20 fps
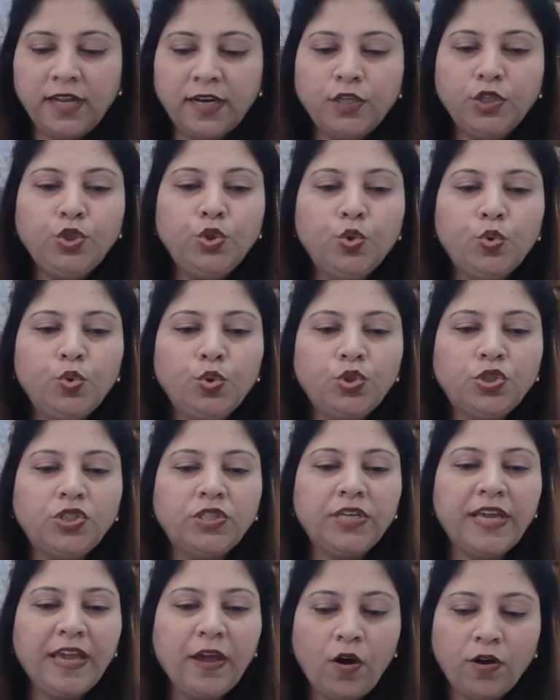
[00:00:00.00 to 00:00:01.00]
that you
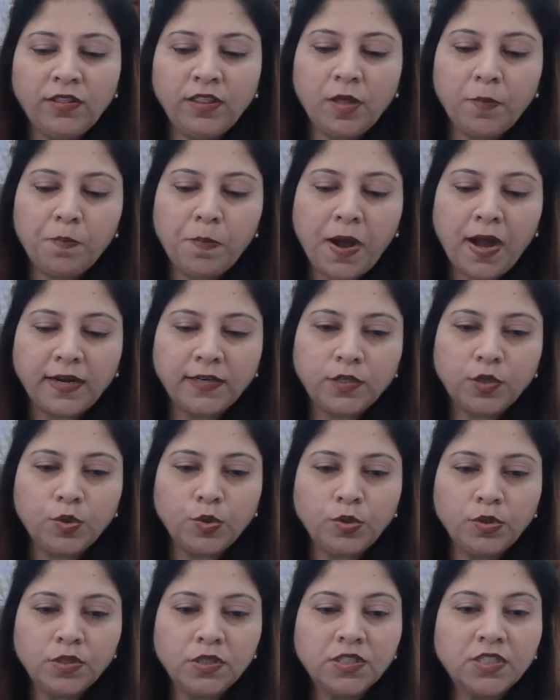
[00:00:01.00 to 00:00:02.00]
stay on the path
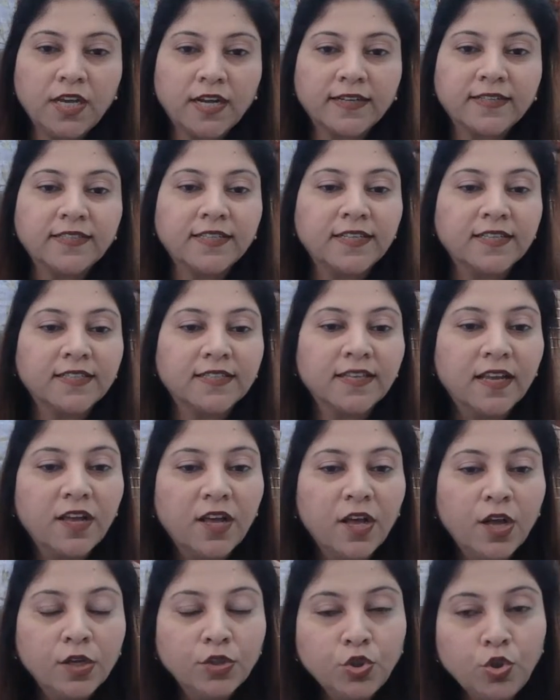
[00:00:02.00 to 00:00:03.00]
to success.
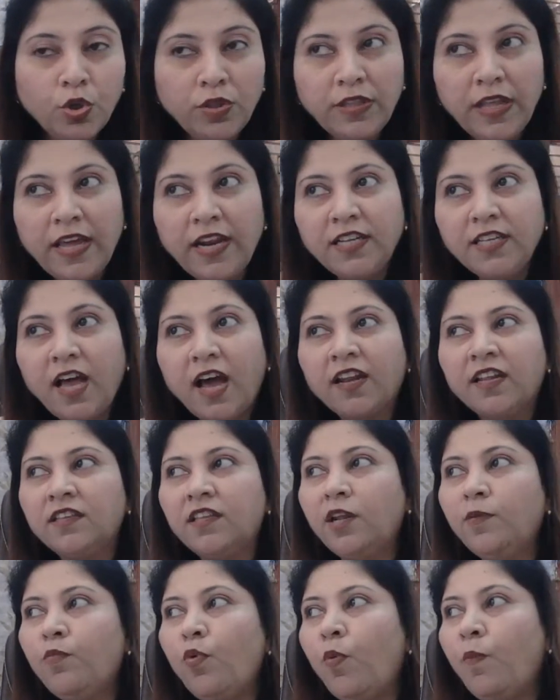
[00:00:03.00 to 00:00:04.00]
So there is
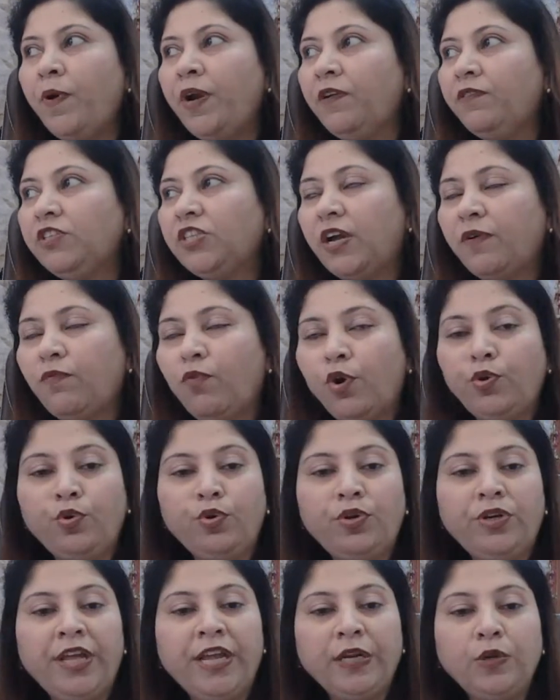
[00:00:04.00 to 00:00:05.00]
another moment which I want to
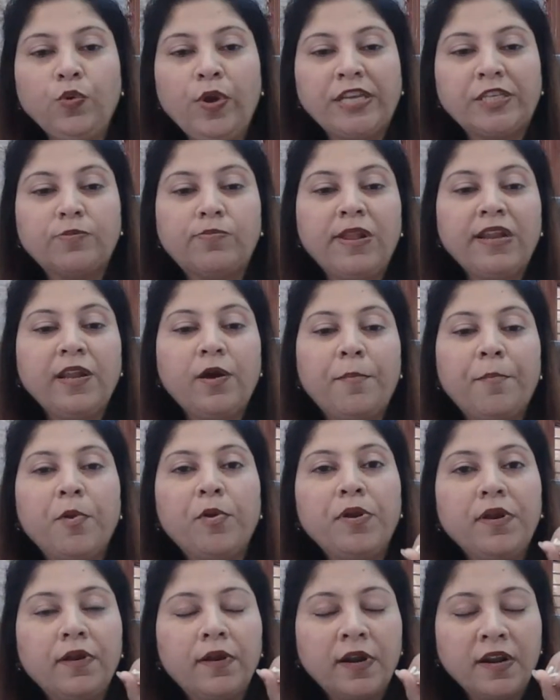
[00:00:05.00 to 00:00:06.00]
take to explain about
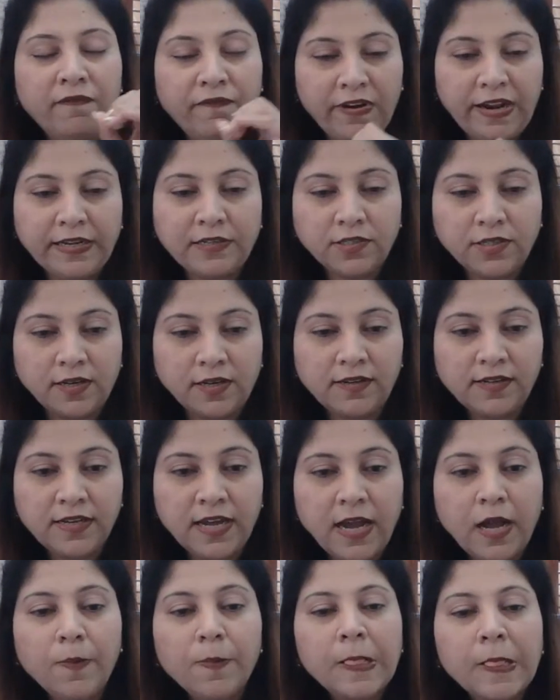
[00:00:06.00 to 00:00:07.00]
reflection.
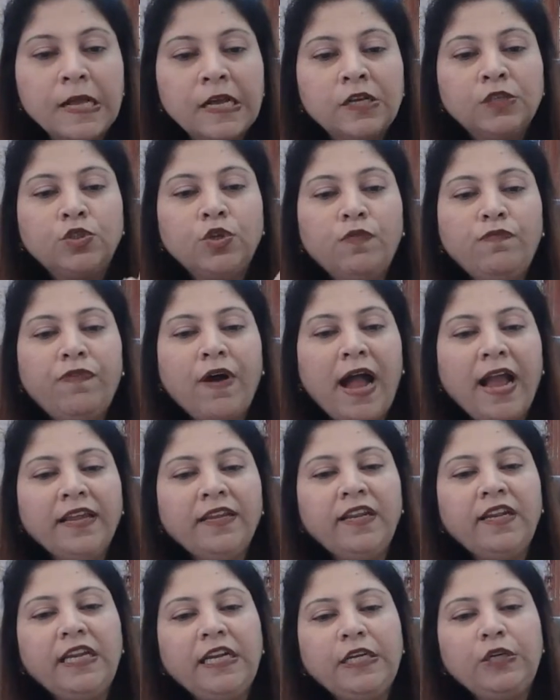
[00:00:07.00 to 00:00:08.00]
Yeah. So
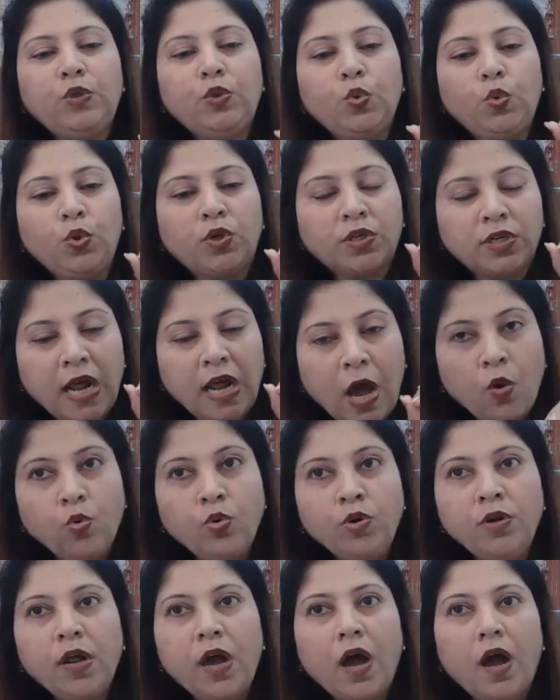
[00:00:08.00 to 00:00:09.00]
finally, to round